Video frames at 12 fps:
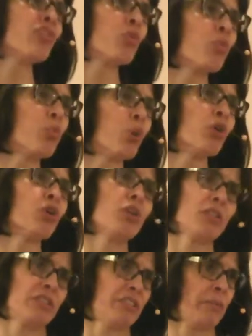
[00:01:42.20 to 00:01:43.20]
the
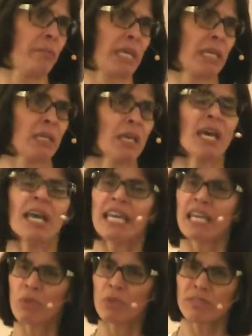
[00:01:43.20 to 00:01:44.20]
world to me.
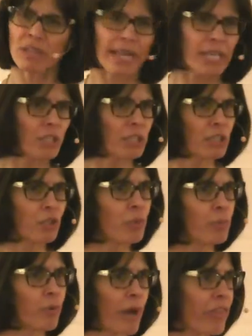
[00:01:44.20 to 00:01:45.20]
He was like a little
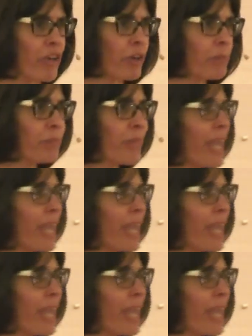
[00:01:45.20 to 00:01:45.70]
brother.